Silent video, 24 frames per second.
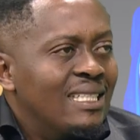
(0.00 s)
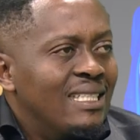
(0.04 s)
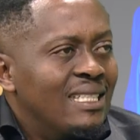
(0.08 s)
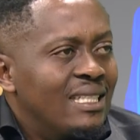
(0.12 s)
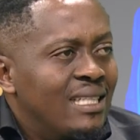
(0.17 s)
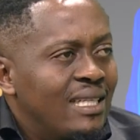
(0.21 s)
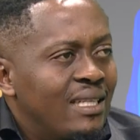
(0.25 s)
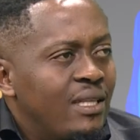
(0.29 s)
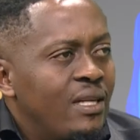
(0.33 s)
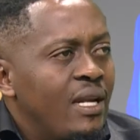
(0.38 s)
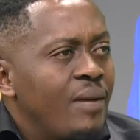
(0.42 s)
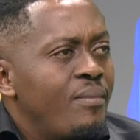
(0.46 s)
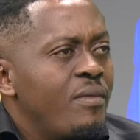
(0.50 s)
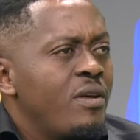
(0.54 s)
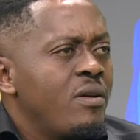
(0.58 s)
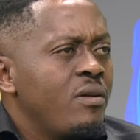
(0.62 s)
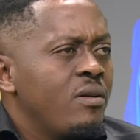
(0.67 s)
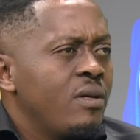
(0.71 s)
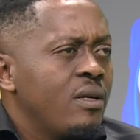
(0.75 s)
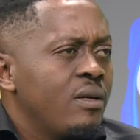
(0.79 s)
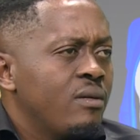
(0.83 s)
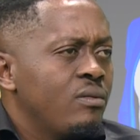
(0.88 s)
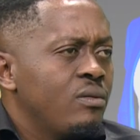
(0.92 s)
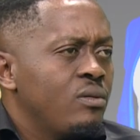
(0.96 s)
let
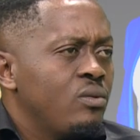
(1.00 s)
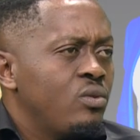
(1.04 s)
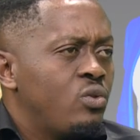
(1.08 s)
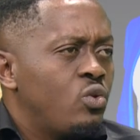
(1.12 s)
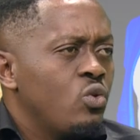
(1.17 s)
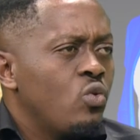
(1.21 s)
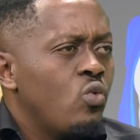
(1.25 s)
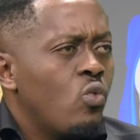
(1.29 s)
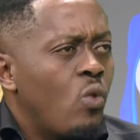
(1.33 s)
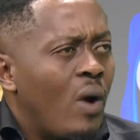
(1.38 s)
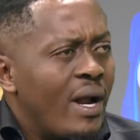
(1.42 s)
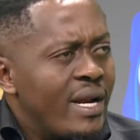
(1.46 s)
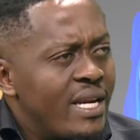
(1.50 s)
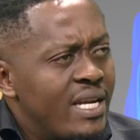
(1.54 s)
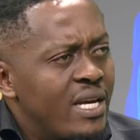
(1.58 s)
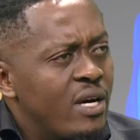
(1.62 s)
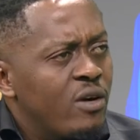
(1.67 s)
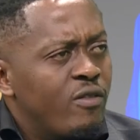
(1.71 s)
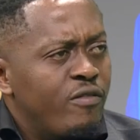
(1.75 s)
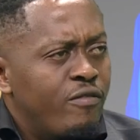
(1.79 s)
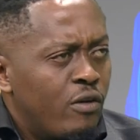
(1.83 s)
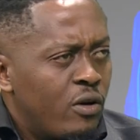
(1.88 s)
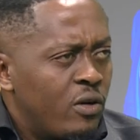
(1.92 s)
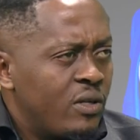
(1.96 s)
me do 1 year
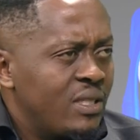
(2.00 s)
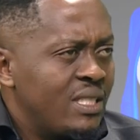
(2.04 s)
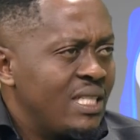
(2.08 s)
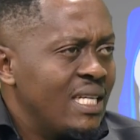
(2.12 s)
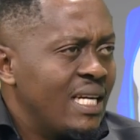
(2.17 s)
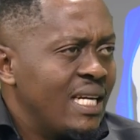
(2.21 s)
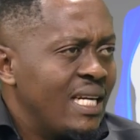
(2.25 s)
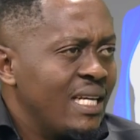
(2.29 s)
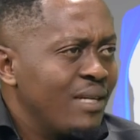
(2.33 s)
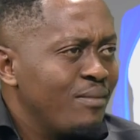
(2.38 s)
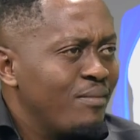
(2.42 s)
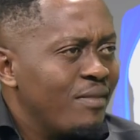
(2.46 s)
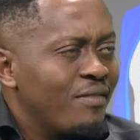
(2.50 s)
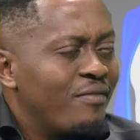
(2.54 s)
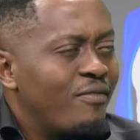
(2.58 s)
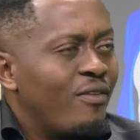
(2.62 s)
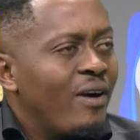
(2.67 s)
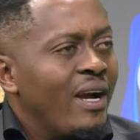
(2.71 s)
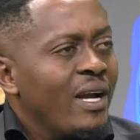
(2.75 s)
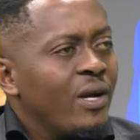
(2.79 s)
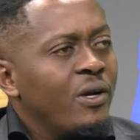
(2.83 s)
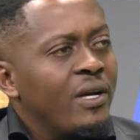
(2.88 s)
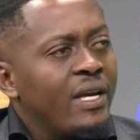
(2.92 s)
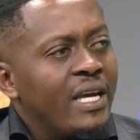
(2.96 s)
of volunteering before
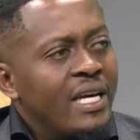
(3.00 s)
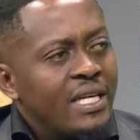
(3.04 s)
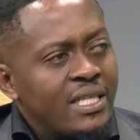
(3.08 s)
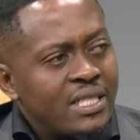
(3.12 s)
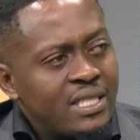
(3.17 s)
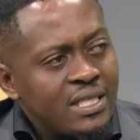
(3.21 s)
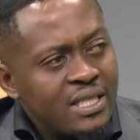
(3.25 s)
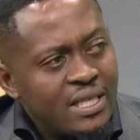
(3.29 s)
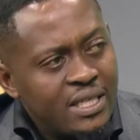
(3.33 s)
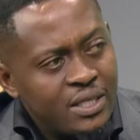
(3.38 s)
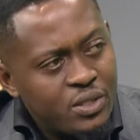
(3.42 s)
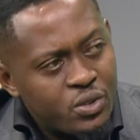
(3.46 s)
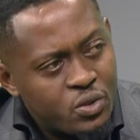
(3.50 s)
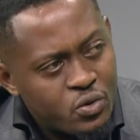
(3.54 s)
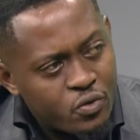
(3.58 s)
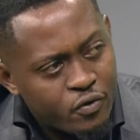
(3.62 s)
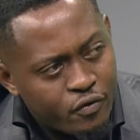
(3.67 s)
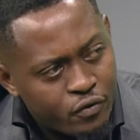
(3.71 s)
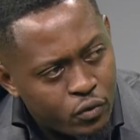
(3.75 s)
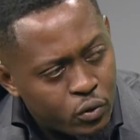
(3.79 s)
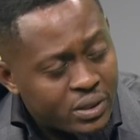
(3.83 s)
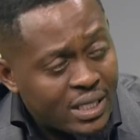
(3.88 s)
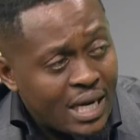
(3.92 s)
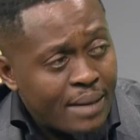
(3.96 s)
I get into
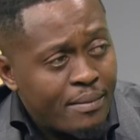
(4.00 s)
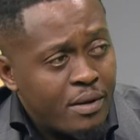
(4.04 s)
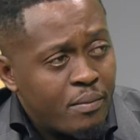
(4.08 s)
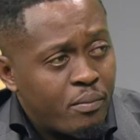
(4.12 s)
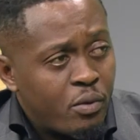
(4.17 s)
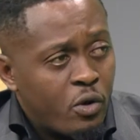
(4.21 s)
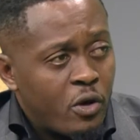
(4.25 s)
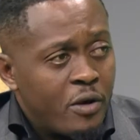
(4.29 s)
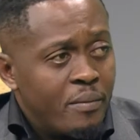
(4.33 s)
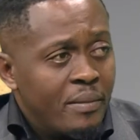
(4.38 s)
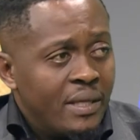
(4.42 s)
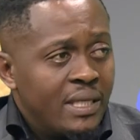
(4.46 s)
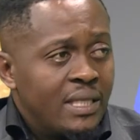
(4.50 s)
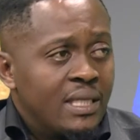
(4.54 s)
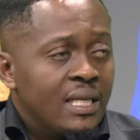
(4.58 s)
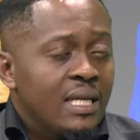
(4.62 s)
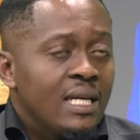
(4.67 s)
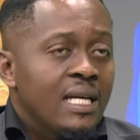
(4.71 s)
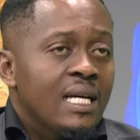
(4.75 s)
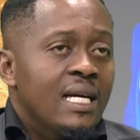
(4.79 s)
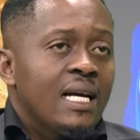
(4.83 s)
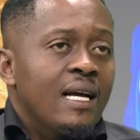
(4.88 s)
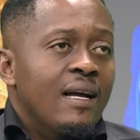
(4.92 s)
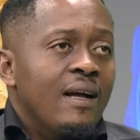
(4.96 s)
full-time employment.
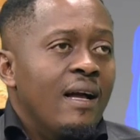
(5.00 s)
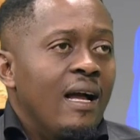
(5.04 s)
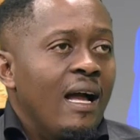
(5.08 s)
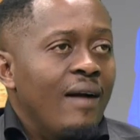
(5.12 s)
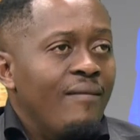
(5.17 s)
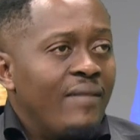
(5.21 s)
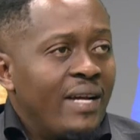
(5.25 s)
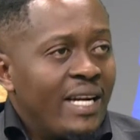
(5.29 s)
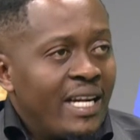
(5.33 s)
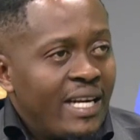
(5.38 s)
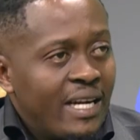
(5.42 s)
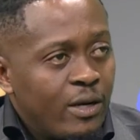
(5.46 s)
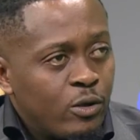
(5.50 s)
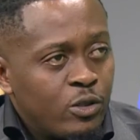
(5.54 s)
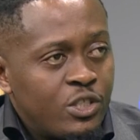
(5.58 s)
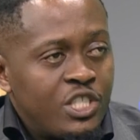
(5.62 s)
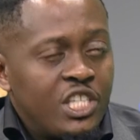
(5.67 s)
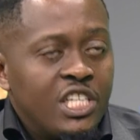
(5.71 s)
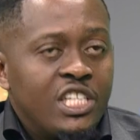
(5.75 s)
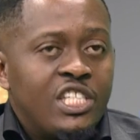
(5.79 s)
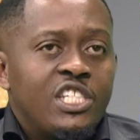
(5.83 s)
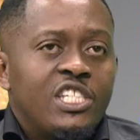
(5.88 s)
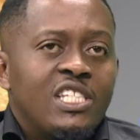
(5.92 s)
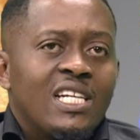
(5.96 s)
Vanenda
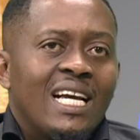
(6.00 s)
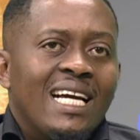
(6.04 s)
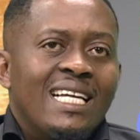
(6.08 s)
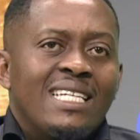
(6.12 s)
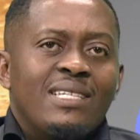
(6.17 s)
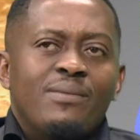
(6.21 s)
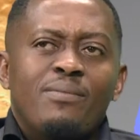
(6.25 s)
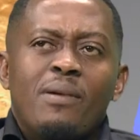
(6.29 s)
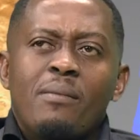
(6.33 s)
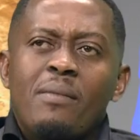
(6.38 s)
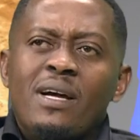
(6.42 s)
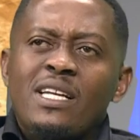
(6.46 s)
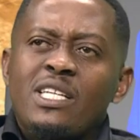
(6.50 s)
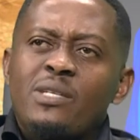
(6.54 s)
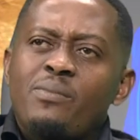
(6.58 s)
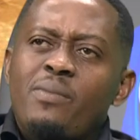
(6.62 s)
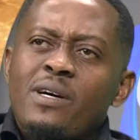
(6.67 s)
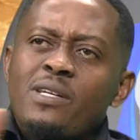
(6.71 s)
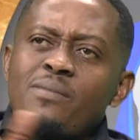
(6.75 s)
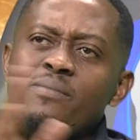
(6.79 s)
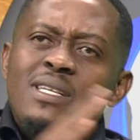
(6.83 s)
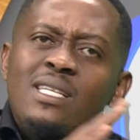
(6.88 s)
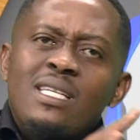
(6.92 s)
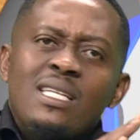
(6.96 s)
kuchechi ndikati pama
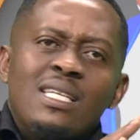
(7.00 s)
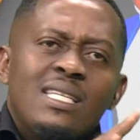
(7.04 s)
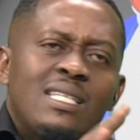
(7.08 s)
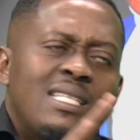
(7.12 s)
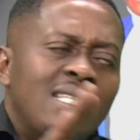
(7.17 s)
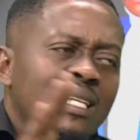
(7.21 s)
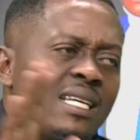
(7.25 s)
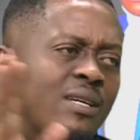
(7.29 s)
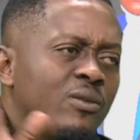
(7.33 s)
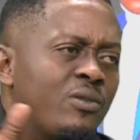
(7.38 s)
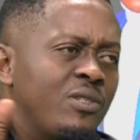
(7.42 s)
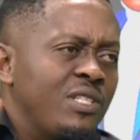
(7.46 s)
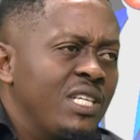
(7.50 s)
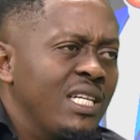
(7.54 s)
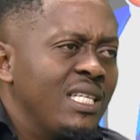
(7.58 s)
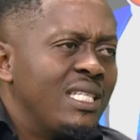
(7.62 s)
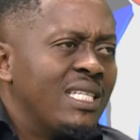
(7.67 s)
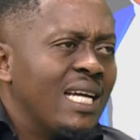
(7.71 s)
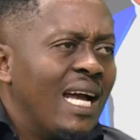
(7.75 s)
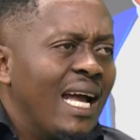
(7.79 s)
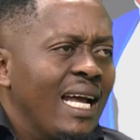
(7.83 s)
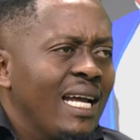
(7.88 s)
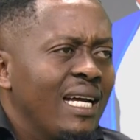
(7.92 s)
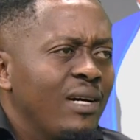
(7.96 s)
department yese kuchechi
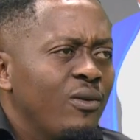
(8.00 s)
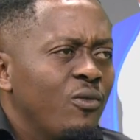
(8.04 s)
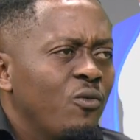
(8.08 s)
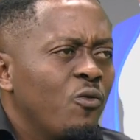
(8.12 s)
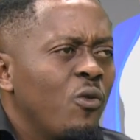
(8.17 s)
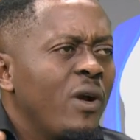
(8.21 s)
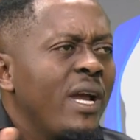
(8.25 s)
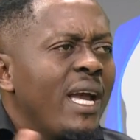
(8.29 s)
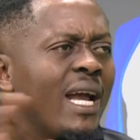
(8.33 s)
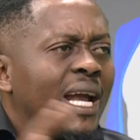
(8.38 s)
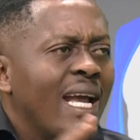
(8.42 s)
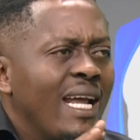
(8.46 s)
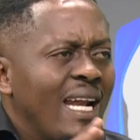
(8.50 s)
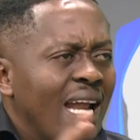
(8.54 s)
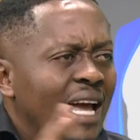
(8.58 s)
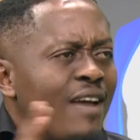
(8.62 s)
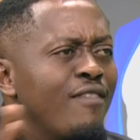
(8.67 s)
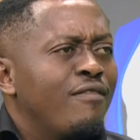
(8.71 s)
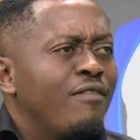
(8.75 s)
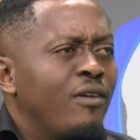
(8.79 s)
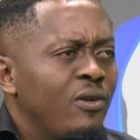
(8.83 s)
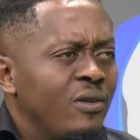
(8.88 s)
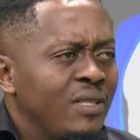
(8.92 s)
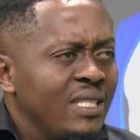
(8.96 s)
where can I
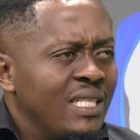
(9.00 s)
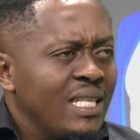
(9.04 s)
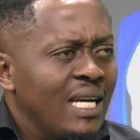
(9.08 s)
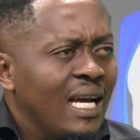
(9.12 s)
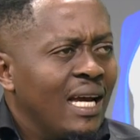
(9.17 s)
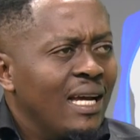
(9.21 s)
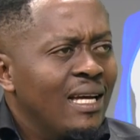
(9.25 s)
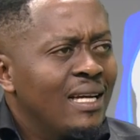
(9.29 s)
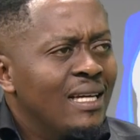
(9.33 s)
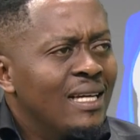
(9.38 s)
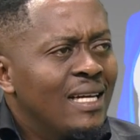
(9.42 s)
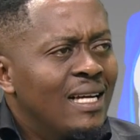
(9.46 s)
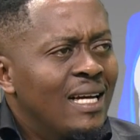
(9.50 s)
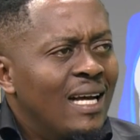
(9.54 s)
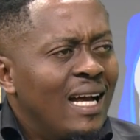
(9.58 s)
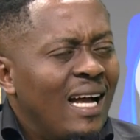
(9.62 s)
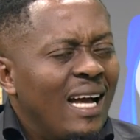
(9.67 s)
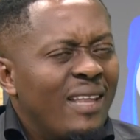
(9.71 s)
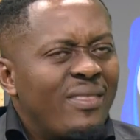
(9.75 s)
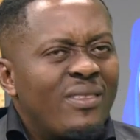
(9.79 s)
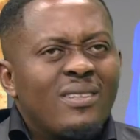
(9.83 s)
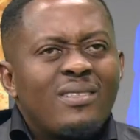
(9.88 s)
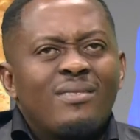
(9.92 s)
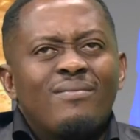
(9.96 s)
volunteer? I
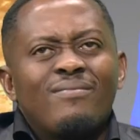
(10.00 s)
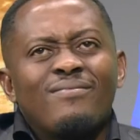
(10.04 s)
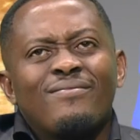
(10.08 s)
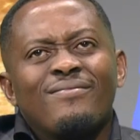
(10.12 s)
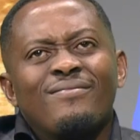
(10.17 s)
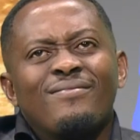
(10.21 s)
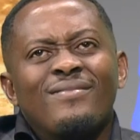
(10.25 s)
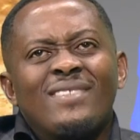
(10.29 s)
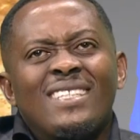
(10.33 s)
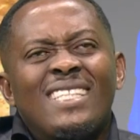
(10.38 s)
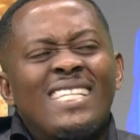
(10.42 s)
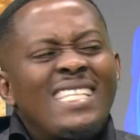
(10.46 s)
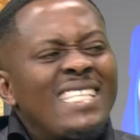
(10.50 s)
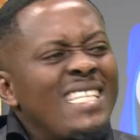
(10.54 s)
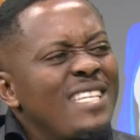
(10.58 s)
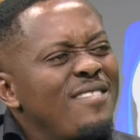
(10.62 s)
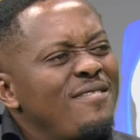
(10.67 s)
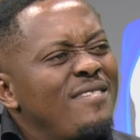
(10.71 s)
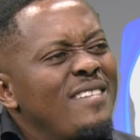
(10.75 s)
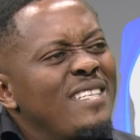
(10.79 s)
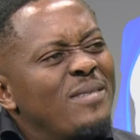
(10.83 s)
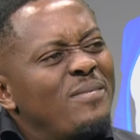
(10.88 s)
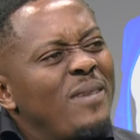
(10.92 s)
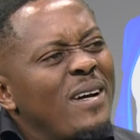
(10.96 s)
thought the
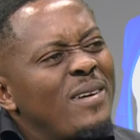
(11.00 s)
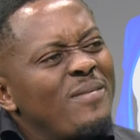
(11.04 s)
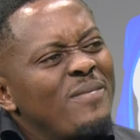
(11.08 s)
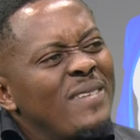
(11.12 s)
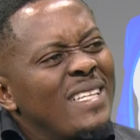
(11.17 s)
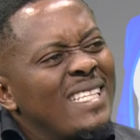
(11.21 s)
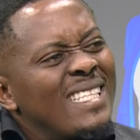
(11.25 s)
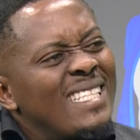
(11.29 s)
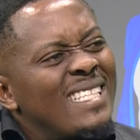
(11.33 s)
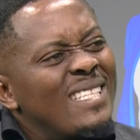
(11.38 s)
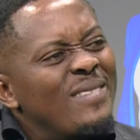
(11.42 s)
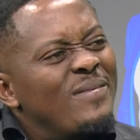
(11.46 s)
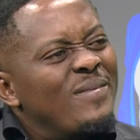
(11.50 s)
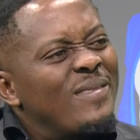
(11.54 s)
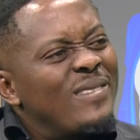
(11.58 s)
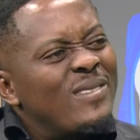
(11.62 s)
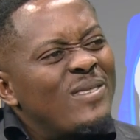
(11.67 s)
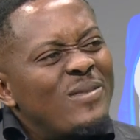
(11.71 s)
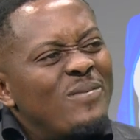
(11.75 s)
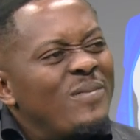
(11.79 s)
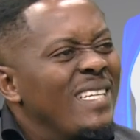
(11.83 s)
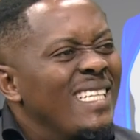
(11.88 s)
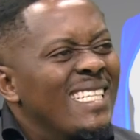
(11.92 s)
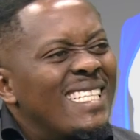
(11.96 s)
TV department seems to
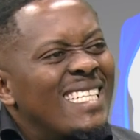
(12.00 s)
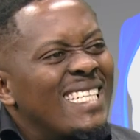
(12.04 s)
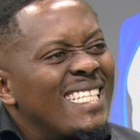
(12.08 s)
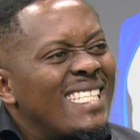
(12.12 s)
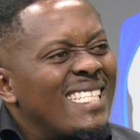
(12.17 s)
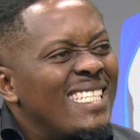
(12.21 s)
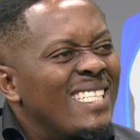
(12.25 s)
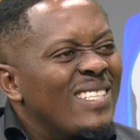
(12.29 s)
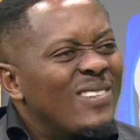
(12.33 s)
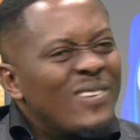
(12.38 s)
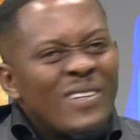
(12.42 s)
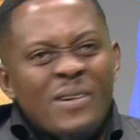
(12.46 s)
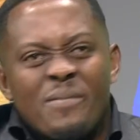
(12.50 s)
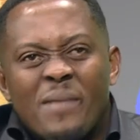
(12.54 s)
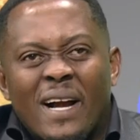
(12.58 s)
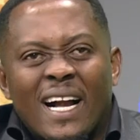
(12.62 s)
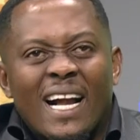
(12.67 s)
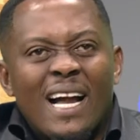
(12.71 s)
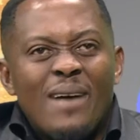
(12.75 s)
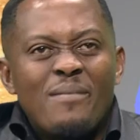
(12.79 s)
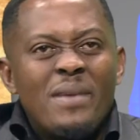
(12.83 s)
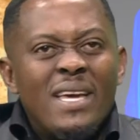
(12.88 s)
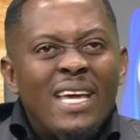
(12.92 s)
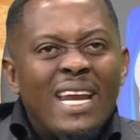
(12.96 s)
be interesting, kune
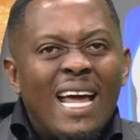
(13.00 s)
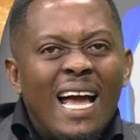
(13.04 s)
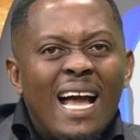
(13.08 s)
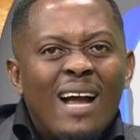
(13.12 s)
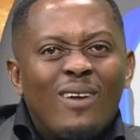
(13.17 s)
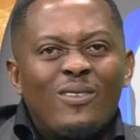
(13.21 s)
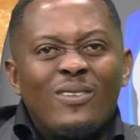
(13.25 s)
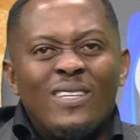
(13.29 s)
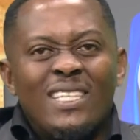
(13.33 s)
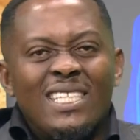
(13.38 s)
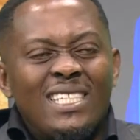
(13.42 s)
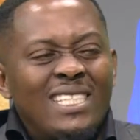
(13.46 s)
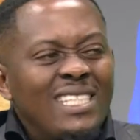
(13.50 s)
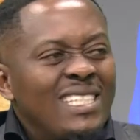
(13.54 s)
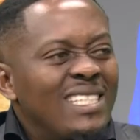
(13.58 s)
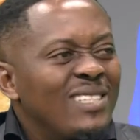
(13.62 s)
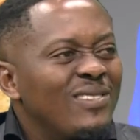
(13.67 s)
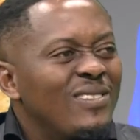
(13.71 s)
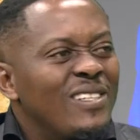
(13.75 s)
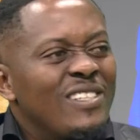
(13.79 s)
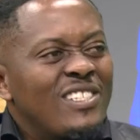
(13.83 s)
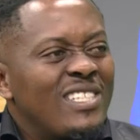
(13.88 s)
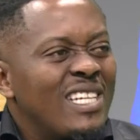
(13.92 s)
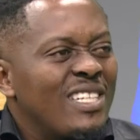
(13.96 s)
makamera kune chichi
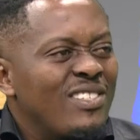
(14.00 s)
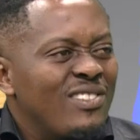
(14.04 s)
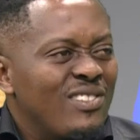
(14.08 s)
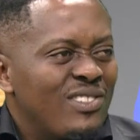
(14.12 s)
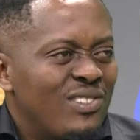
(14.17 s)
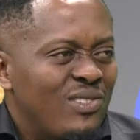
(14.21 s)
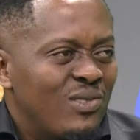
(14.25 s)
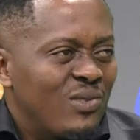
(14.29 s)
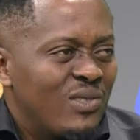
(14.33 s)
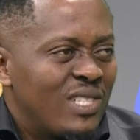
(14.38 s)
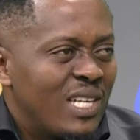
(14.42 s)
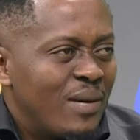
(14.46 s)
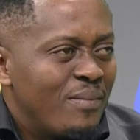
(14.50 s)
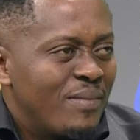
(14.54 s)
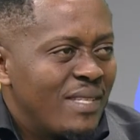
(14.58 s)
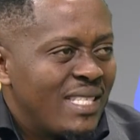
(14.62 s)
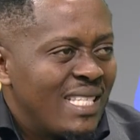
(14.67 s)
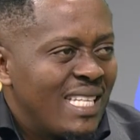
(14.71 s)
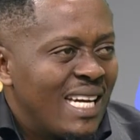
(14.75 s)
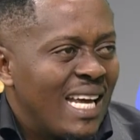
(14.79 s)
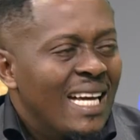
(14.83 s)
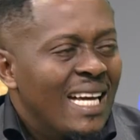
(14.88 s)
kune chita zvinhu zvinoshamisira